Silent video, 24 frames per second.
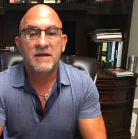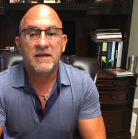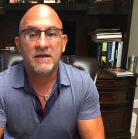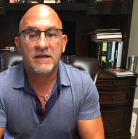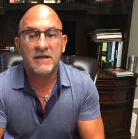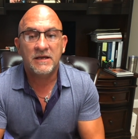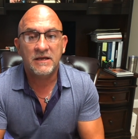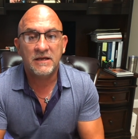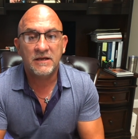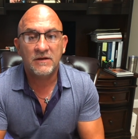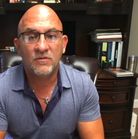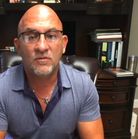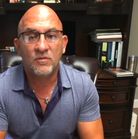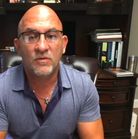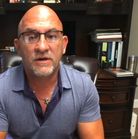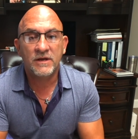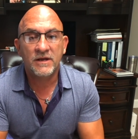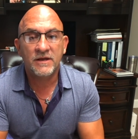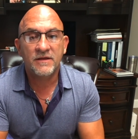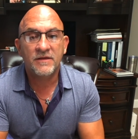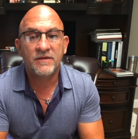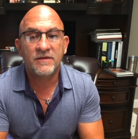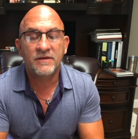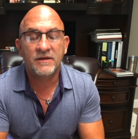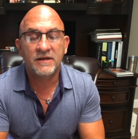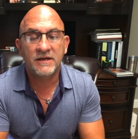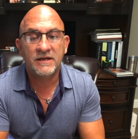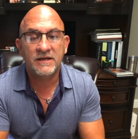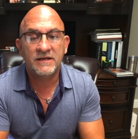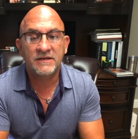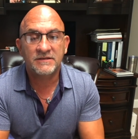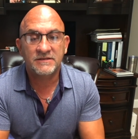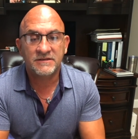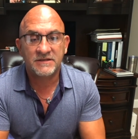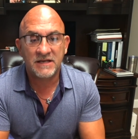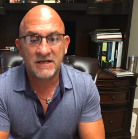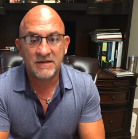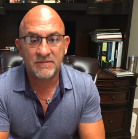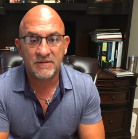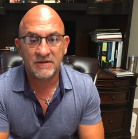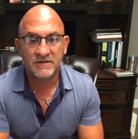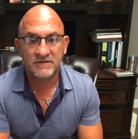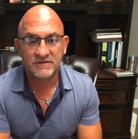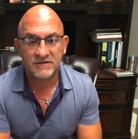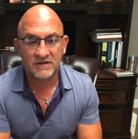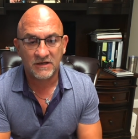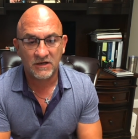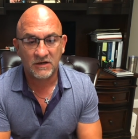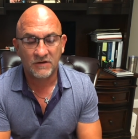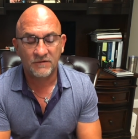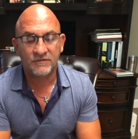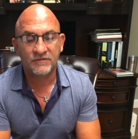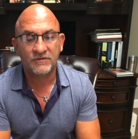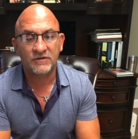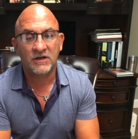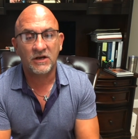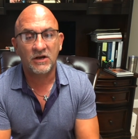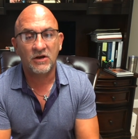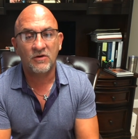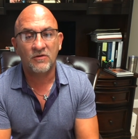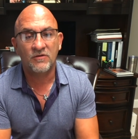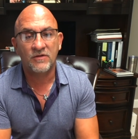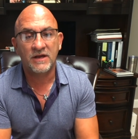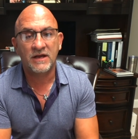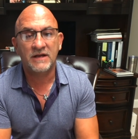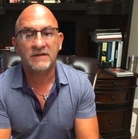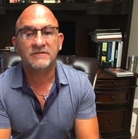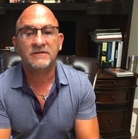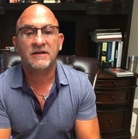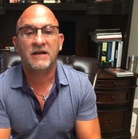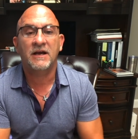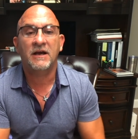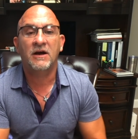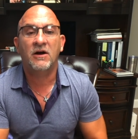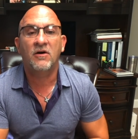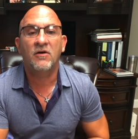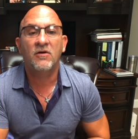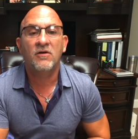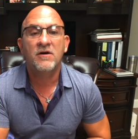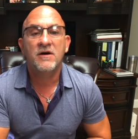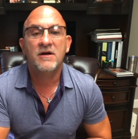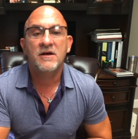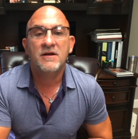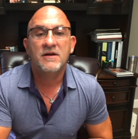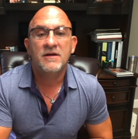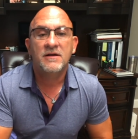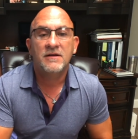in with the steam itself. So that's how